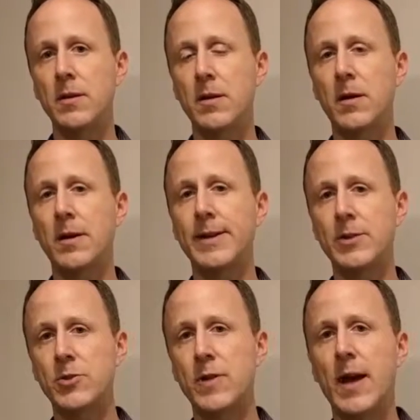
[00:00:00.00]
and
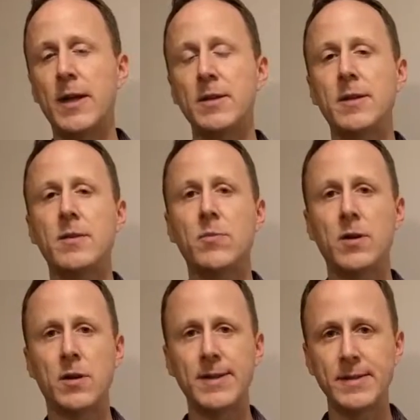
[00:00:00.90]
extract what are
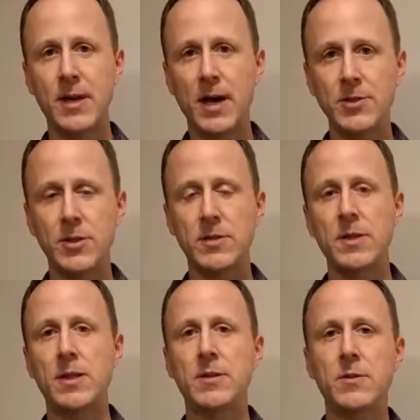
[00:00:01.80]
called exogenous
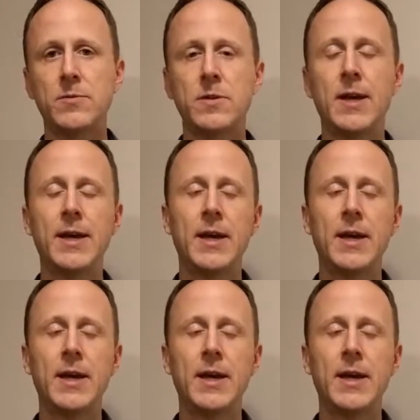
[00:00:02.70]
ketones.